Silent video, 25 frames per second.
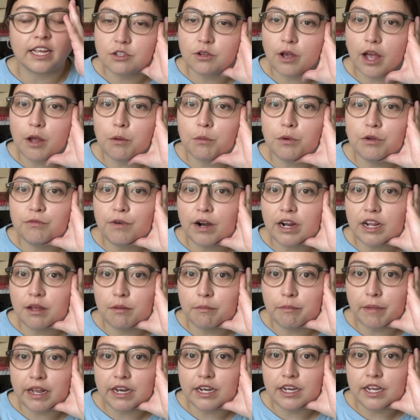So I would
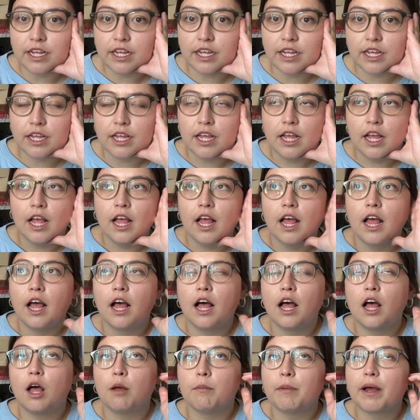recommend it.
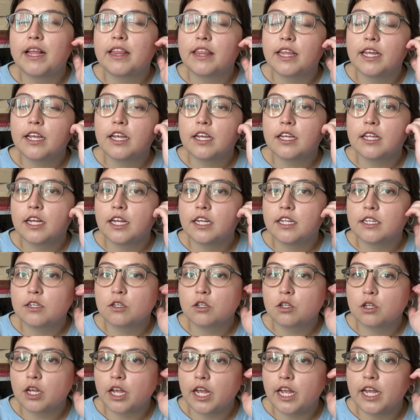I think it
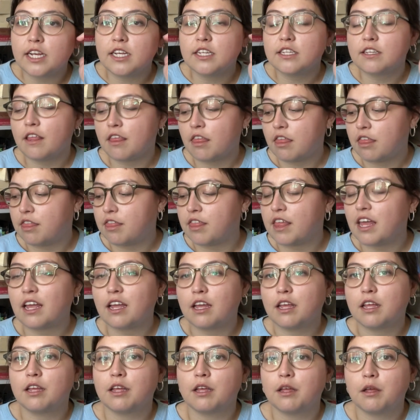is a
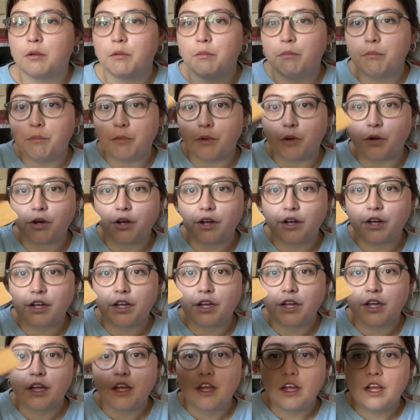thick book,
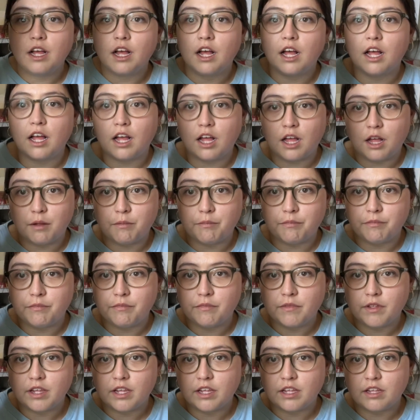
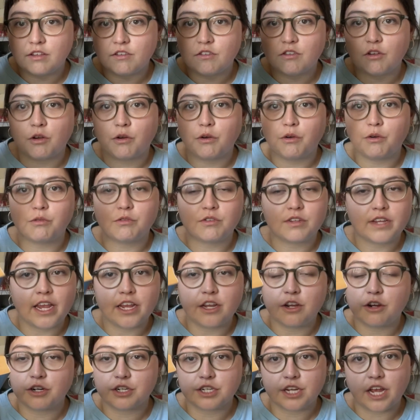so
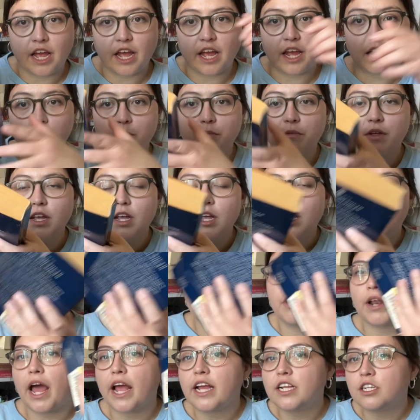take your time.
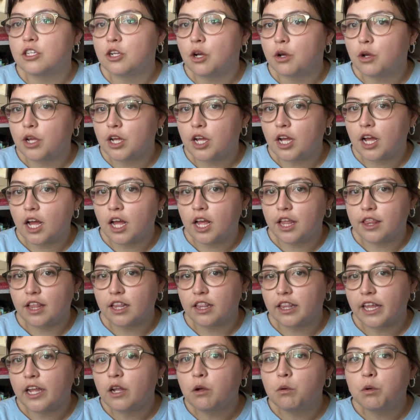But I don't. The
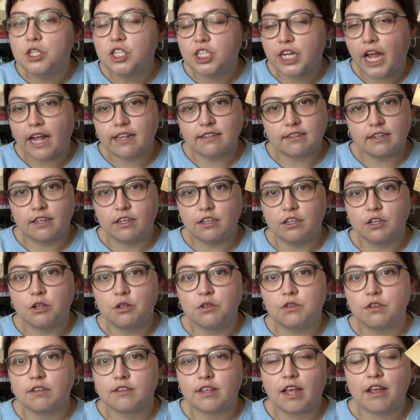language Gaskell
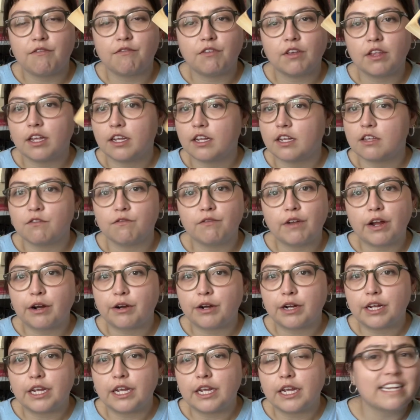uses, I feel like, is
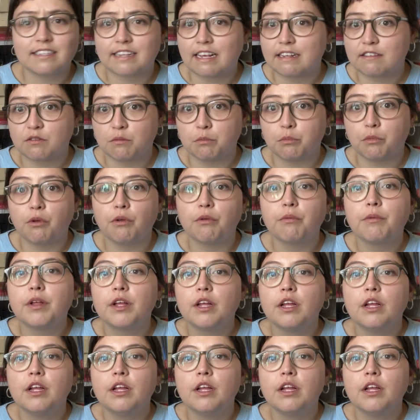very accessible.